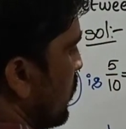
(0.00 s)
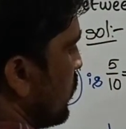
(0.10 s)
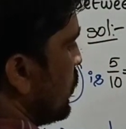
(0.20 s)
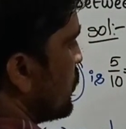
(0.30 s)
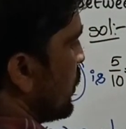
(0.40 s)

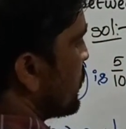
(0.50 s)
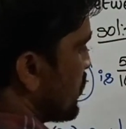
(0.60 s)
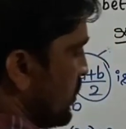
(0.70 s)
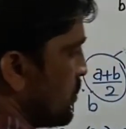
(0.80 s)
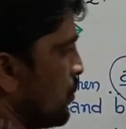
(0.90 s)
these
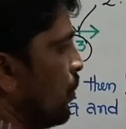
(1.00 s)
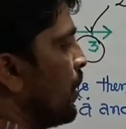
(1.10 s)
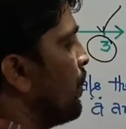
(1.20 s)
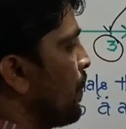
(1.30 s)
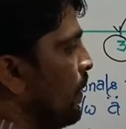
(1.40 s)
rationals.
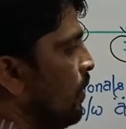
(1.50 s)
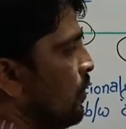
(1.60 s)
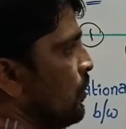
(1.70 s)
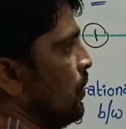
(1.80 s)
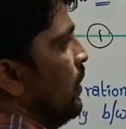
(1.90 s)
Okay,
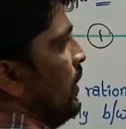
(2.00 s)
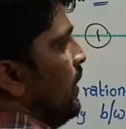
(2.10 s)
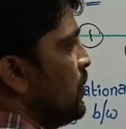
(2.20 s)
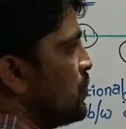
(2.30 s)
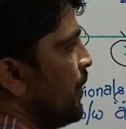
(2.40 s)

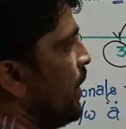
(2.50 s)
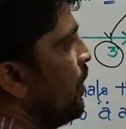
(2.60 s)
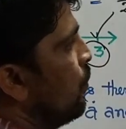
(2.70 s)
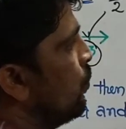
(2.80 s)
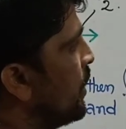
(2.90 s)
In this
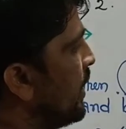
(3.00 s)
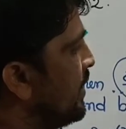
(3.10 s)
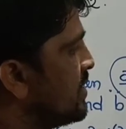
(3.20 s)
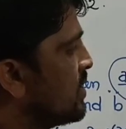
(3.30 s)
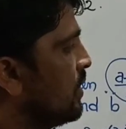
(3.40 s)
way, we can
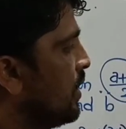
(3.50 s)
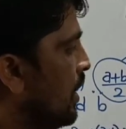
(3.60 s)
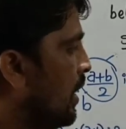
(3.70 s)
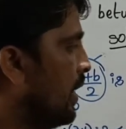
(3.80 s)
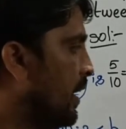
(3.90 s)
insert
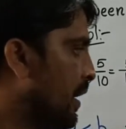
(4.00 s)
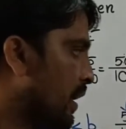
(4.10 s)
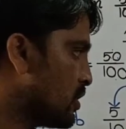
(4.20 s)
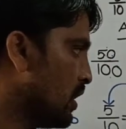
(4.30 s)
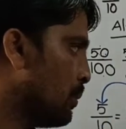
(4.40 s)
100
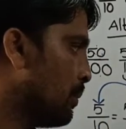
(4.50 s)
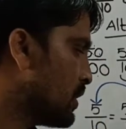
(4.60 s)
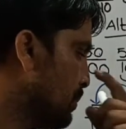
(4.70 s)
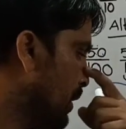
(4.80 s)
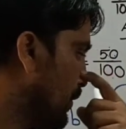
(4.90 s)
rational
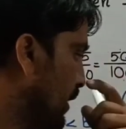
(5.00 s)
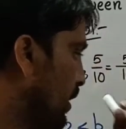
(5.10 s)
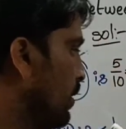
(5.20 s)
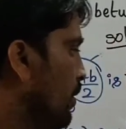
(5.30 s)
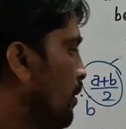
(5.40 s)
numbers
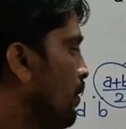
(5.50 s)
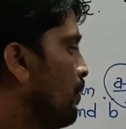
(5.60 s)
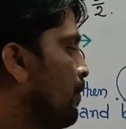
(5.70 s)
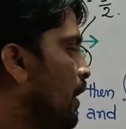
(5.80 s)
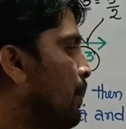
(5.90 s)
between
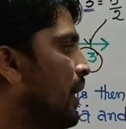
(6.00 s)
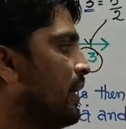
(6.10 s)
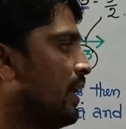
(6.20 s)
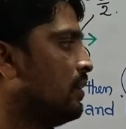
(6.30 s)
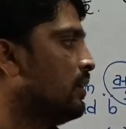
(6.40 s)
5 by
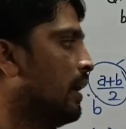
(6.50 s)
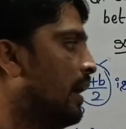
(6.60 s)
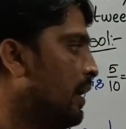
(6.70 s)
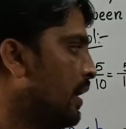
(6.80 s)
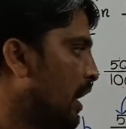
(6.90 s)
10
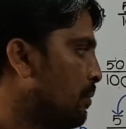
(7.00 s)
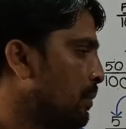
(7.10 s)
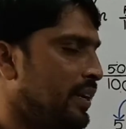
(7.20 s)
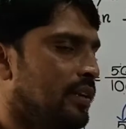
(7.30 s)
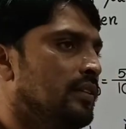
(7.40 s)
and 9
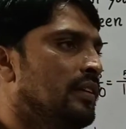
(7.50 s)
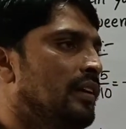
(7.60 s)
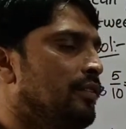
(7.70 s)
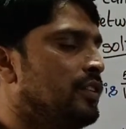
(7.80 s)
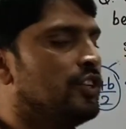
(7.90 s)
by 10,
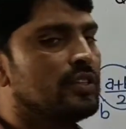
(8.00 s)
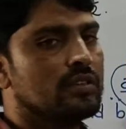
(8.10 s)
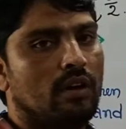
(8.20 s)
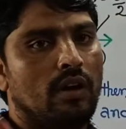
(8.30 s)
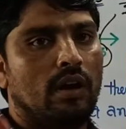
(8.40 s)
which is
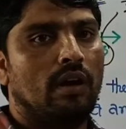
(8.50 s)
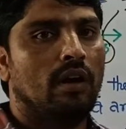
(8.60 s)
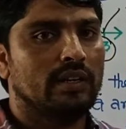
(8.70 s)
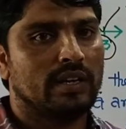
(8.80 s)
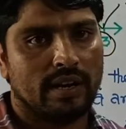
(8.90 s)
called
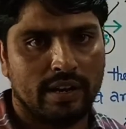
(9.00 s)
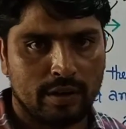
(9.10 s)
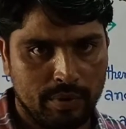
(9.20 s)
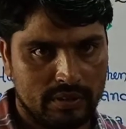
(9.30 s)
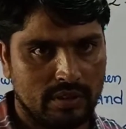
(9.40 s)
alternate
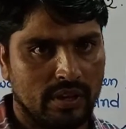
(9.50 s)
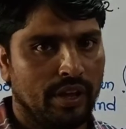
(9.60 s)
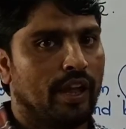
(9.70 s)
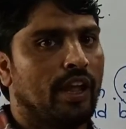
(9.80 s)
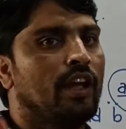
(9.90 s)
method,
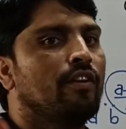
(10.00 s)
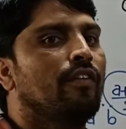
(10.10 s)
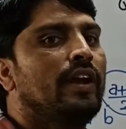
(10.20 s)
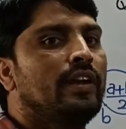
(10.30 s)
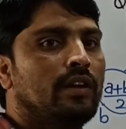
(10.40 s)

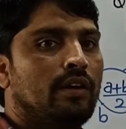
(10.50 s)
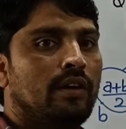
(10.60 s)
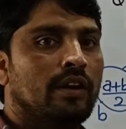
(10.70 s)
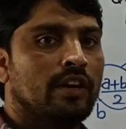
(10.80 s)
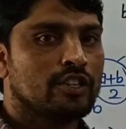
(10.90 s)
equivalent
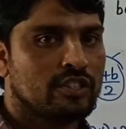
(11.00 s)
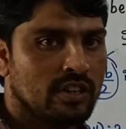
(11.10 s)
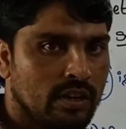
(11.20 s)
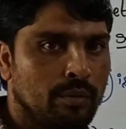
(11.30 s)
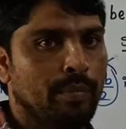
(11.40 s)

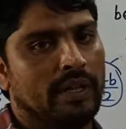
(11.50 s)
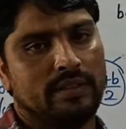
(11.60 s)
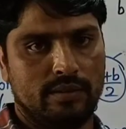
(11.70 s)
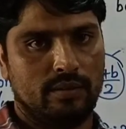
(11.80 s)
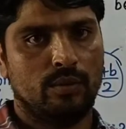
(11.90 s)
rational method.